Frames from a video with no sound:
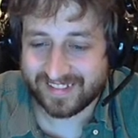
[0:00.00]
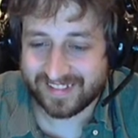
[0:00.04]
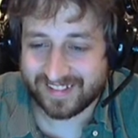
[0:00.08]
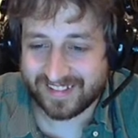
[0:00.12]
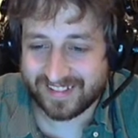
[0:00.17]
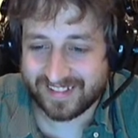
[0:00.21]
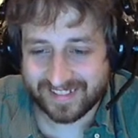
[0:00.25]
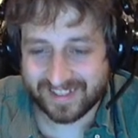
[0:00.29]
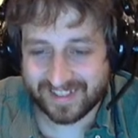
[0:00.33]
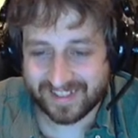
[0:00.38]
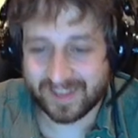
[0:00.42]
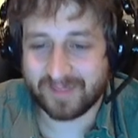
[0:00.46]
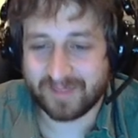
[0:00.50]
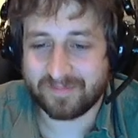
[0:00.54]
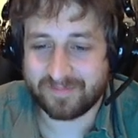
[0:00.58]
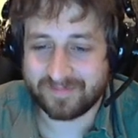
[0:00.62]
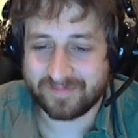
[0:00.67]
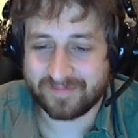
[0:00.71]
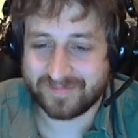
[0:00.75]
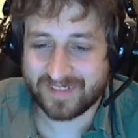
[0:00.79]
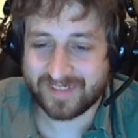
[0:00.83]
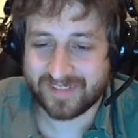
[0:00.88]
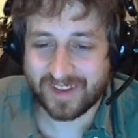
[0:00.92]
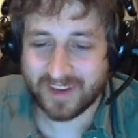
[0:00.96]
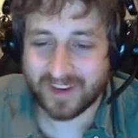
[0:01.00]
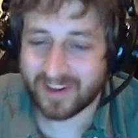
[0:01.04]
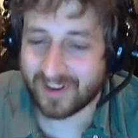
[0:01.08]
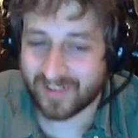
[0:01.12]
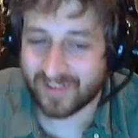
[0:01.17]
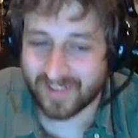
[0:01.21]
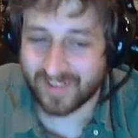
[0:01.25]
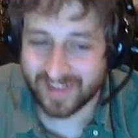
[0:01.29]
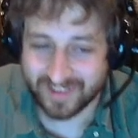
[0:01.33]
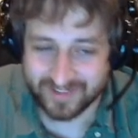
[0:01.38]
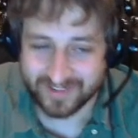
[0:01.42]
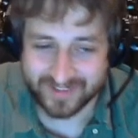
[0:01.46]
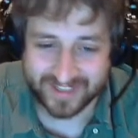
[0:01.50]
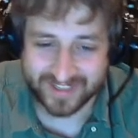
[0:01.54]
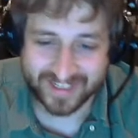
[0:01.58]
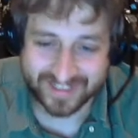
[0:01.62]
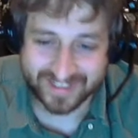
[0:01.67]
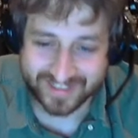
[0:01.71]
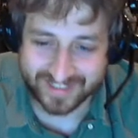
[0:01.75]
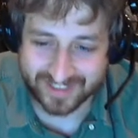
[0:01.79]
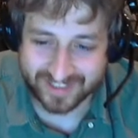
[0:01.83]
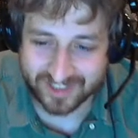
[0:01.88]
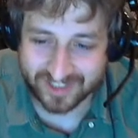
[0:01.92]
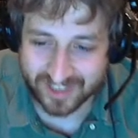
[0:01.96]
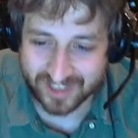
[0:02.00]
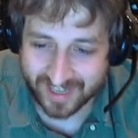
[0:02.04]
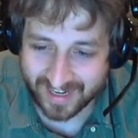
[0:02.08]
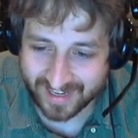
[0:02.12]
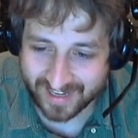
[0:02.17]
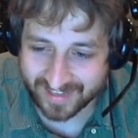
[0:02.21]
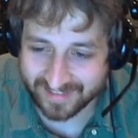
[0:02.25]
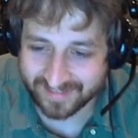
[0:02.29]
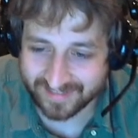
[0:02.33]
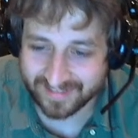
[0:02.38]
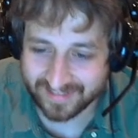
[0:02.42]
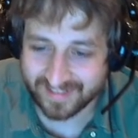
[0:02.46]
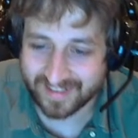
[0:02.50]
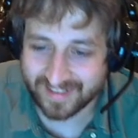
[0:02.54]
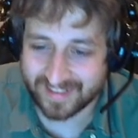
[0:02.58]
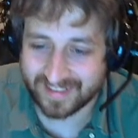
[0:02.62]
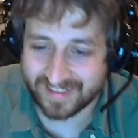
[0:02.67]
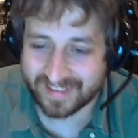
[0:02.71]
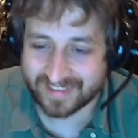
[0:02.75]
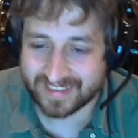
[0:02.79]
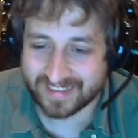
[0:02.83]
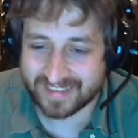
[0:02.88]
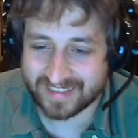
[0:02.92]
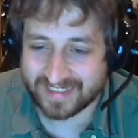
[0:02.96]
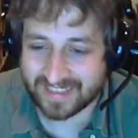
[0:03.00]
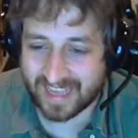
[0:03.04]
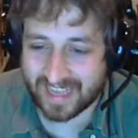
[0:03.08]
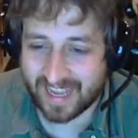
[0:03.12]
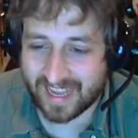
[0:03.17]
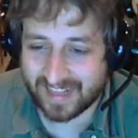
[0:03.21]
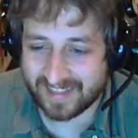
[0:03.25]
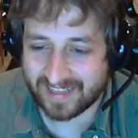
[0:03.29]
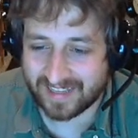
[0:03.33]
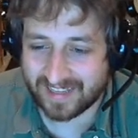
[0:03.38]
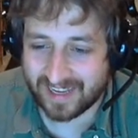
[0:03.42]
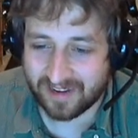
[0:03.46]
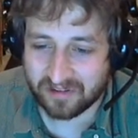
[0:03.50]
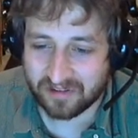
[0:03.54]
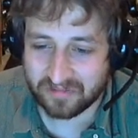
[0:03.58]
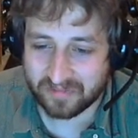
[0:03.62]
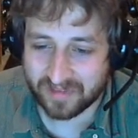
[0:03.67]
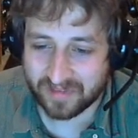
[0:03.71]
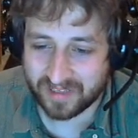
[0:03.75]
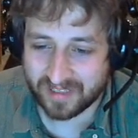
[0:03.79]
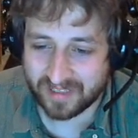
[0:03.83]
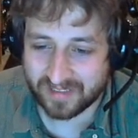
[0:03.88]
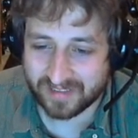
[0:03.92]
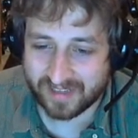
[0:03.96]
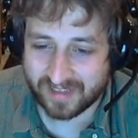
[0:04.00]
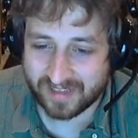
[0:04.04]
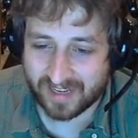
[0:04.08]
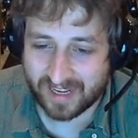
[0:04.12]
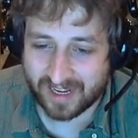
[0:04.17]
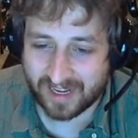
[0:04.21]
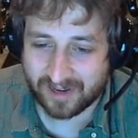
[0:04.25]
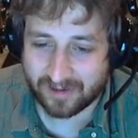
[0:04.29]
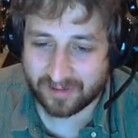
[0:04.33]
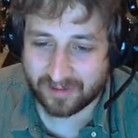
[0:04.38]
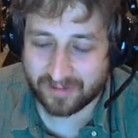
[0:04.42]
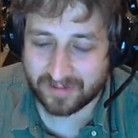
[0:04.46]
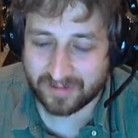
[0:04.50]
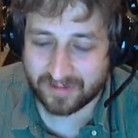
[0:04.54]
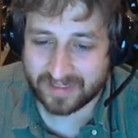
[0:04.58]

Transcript: Yep, there you go. Alu says in the chat, that's exactly how it went, how he